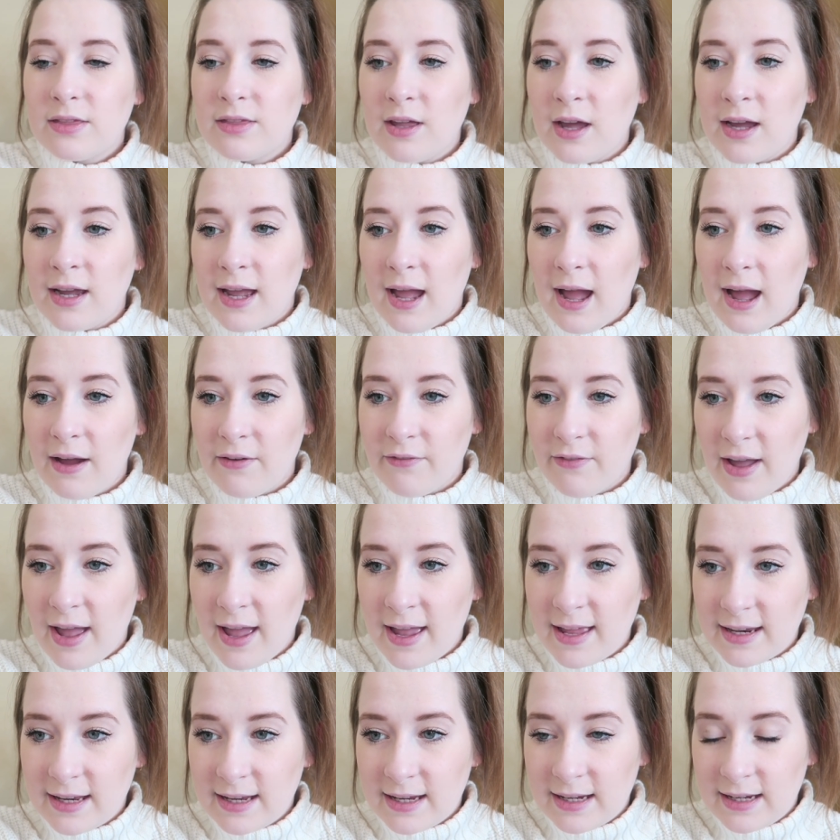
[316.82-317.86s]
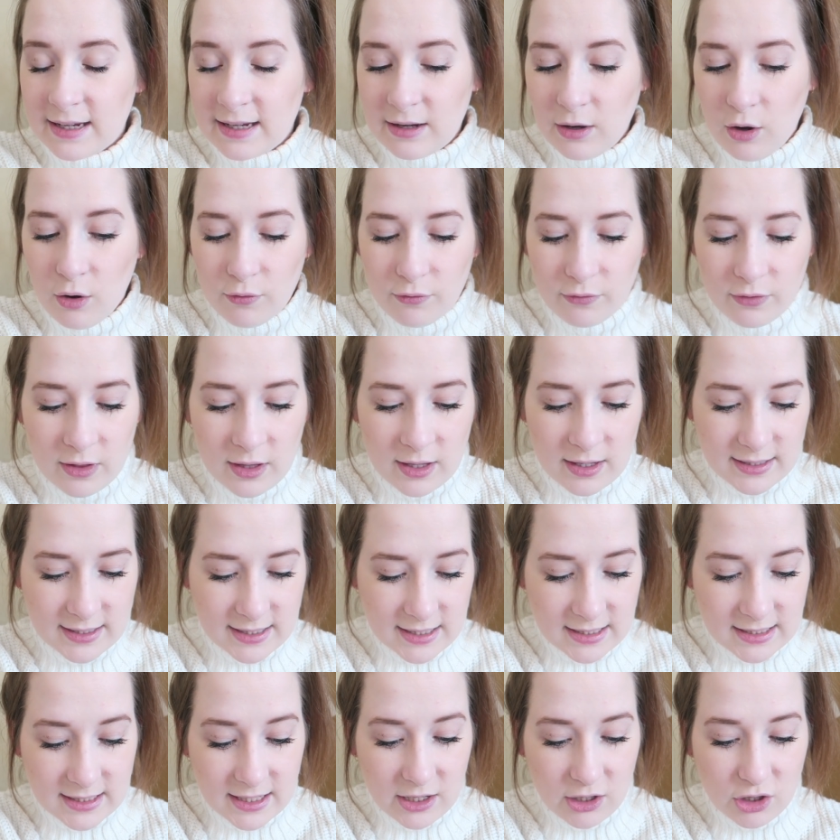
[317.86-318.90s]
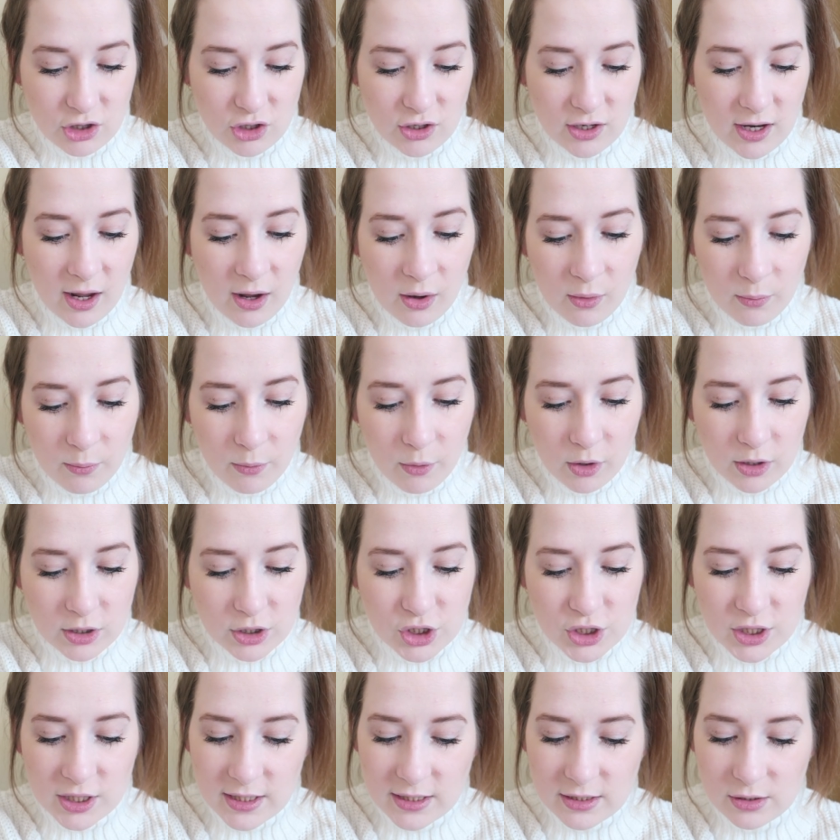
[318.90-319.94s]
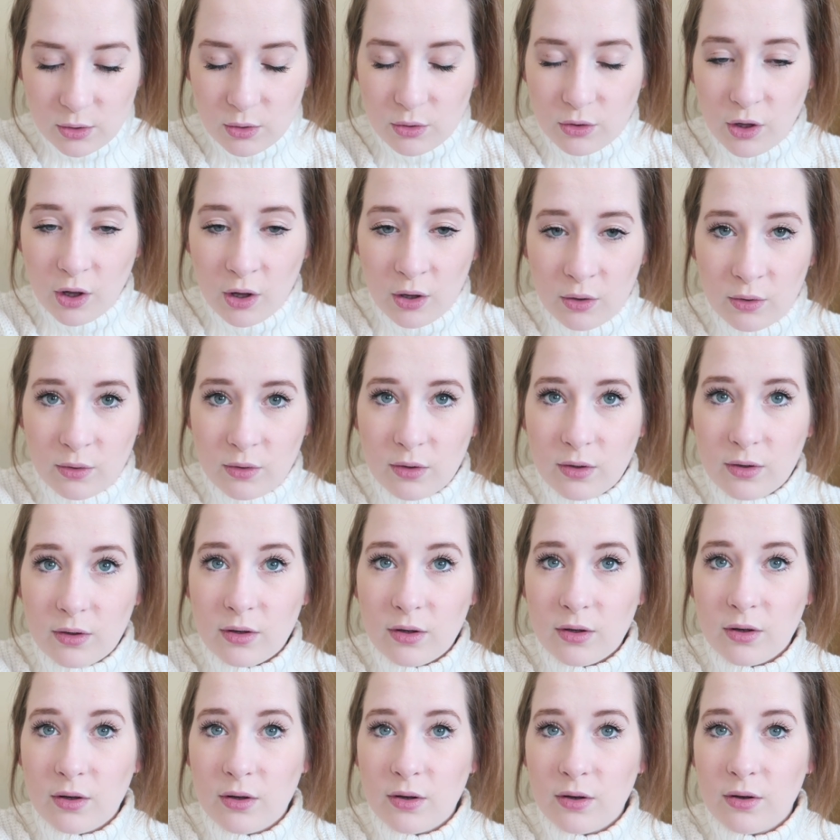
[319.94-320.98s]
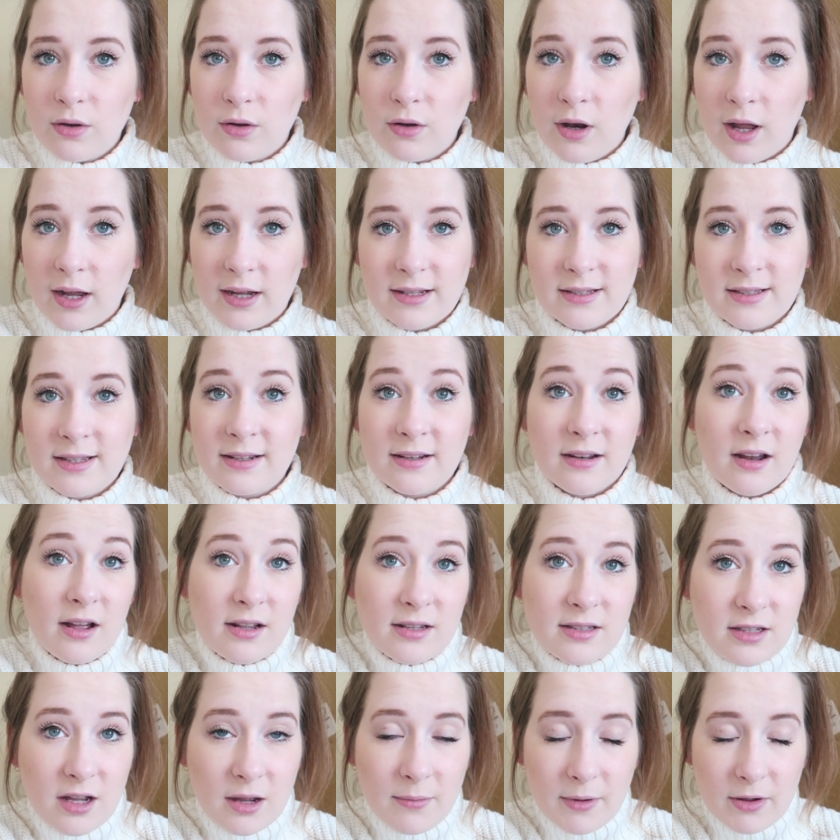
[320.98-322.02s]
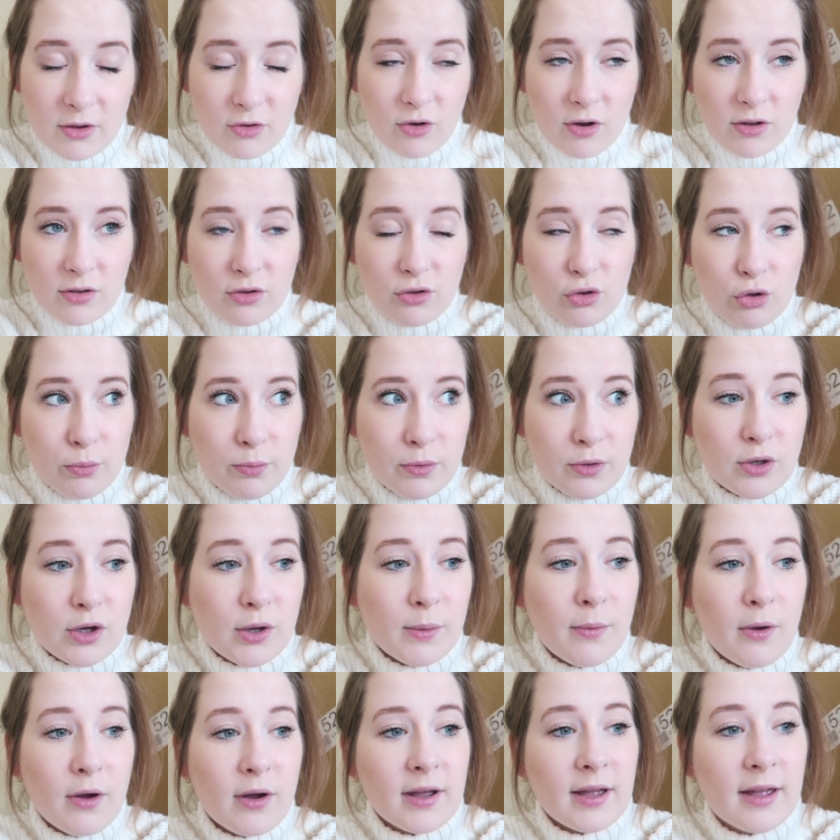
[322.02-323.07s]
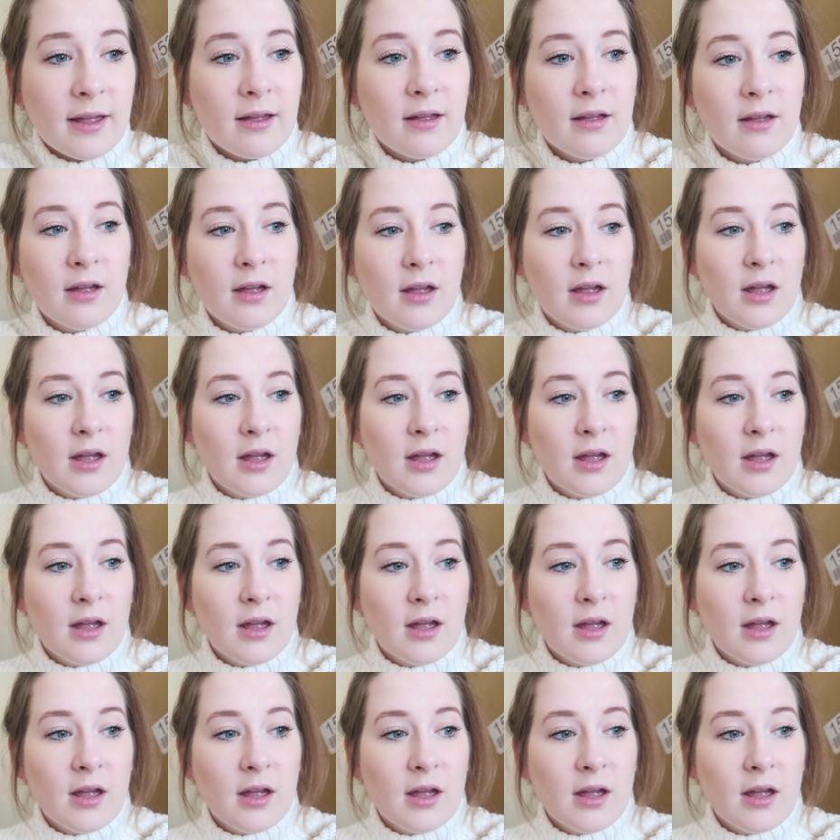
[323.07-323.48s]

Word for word: they have any of the Sensation nail polishes, although like I said last time I tried to shop in Newmarket